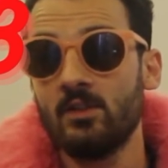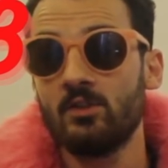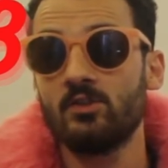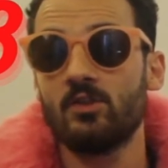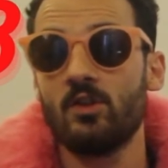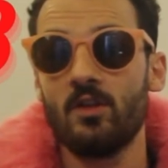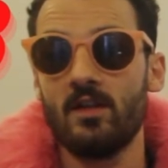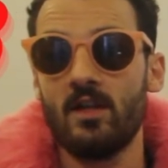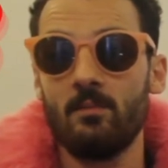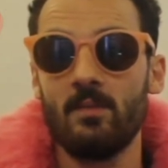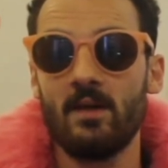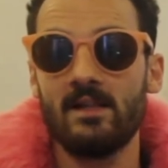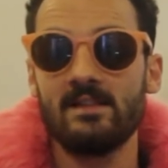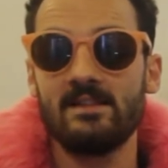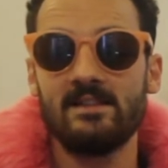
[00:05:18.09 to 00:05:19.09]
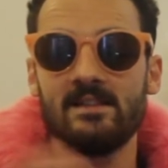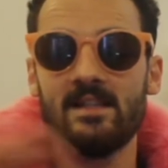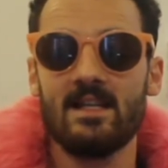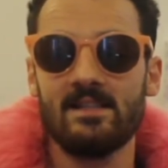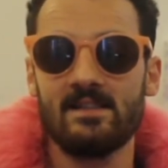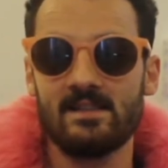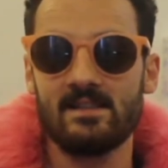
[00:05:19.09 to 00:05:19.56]
so the number
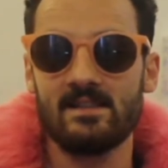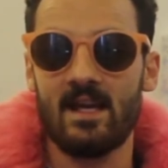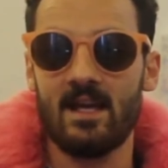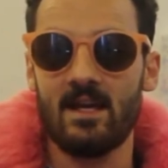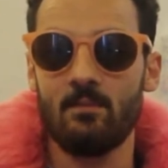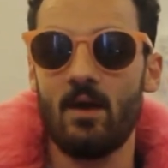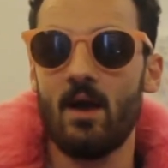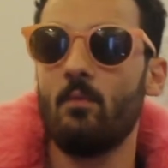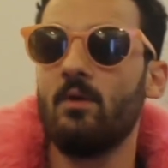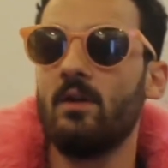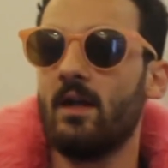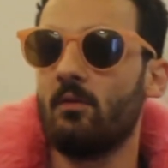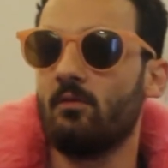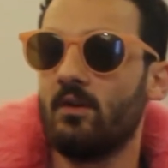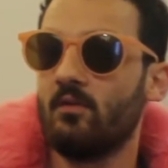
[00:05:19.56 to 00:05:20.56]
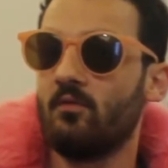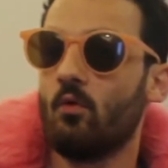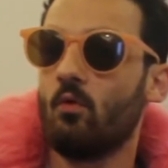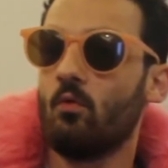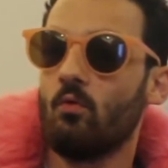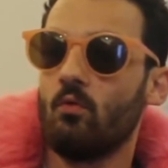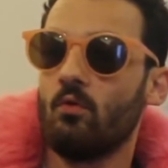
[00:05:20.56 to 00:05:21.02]
stays the same and we get rid of
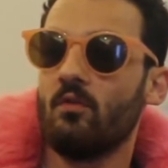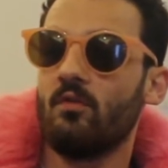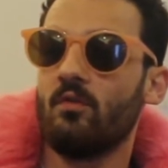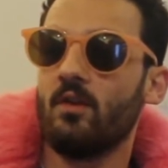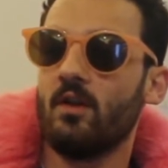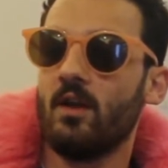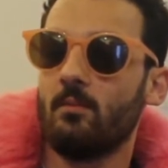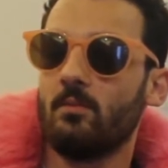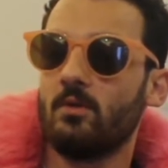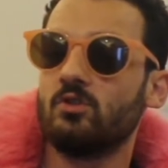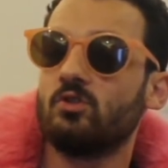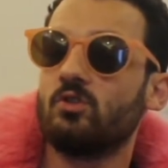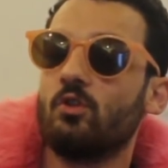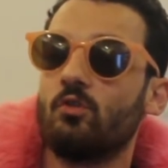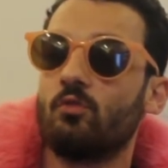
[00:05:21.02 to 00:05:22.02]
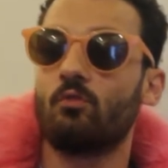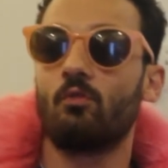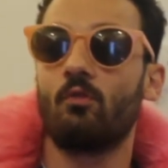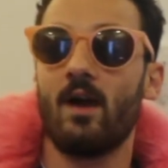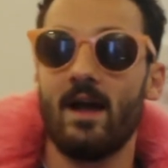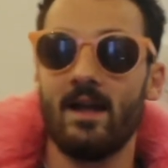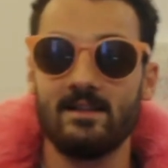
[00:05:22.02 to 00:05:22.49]
all of the numbers to the
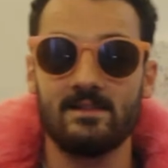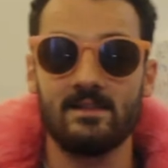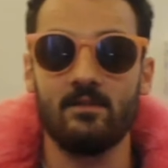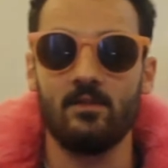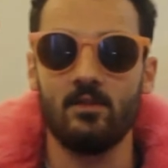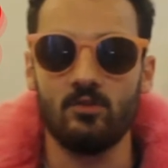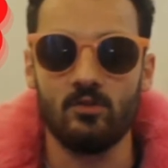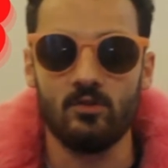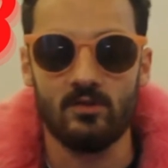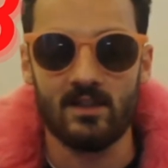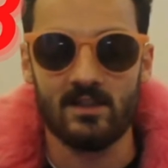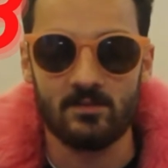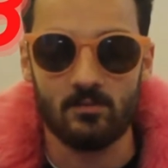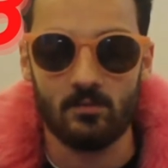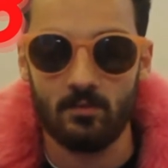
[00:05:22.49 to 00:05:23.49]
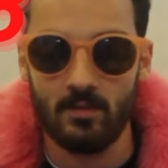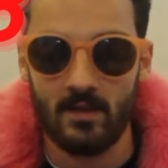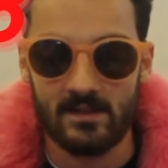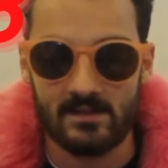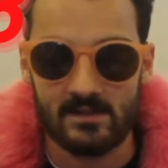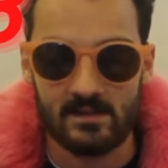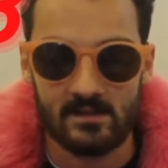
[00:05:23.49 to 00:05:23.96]
right of the 2 decimal
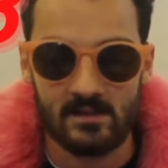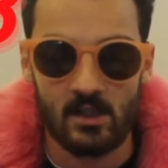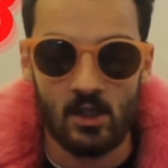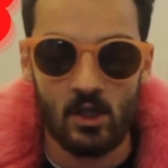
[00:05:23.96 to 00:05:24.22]
places.